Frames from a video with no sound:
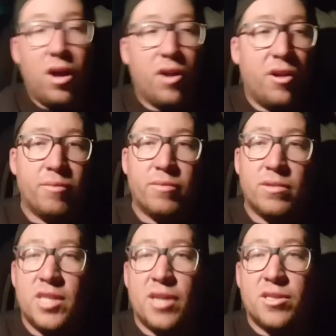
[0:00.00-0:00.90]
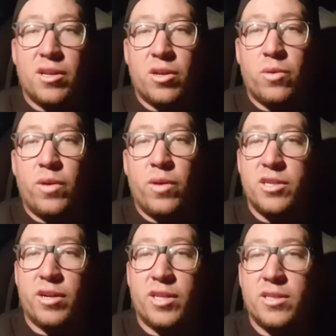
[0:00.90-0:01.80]
Hold on, Gianna's got a
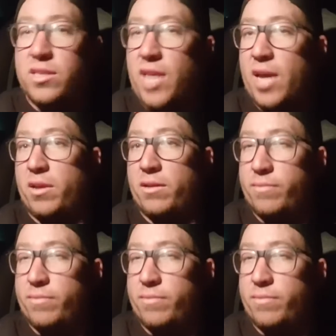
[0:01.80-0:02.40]
question or a statement?